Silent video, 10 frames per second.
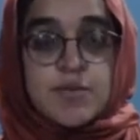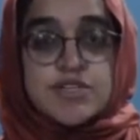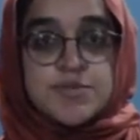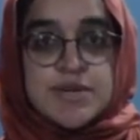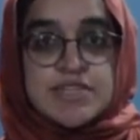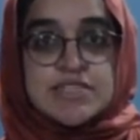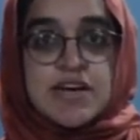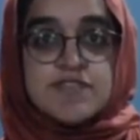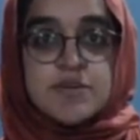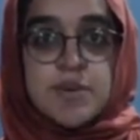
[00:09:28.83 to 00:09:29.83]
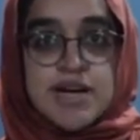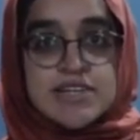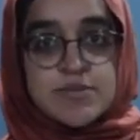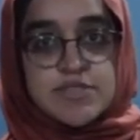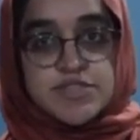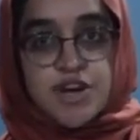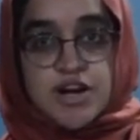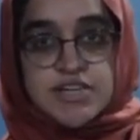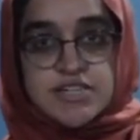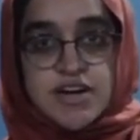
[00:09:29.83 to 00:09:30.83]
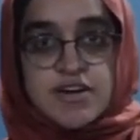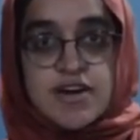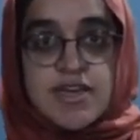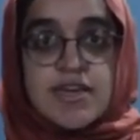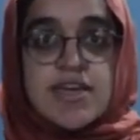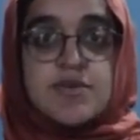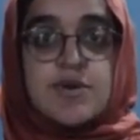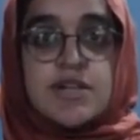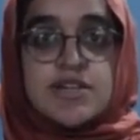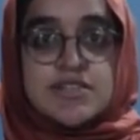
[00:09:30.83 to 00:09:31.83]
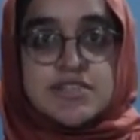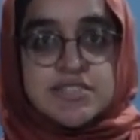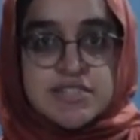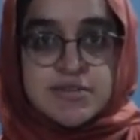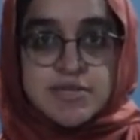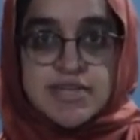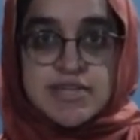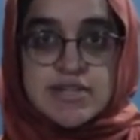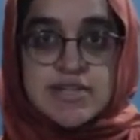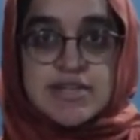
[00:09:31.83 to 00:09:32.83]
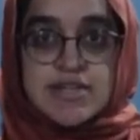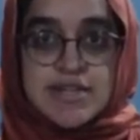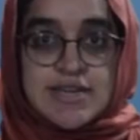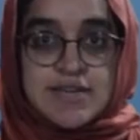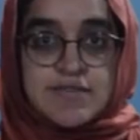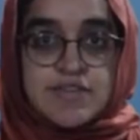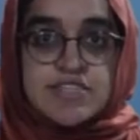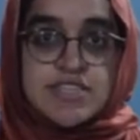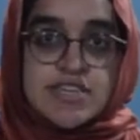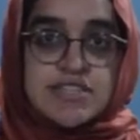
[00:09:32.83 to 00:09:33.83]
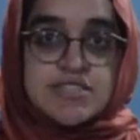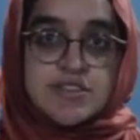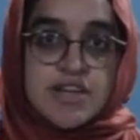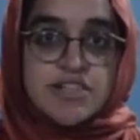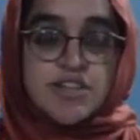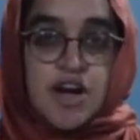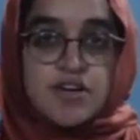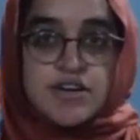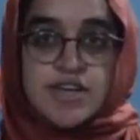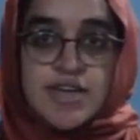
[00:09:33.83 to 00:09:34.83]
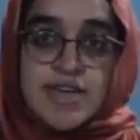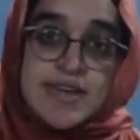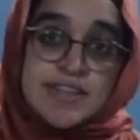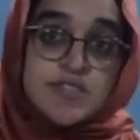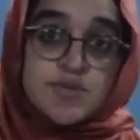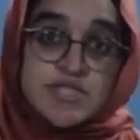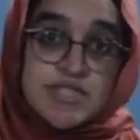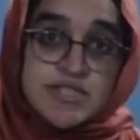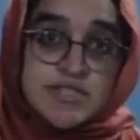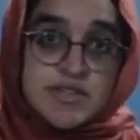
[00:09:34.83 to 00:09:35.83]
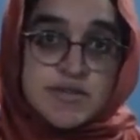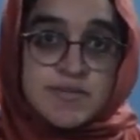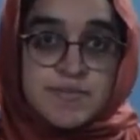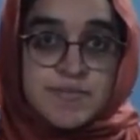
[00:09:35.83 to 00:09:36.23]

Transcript: which means after binding with the target RNA, it will indiscriminately cleave single-stranded RNA in its vicinity.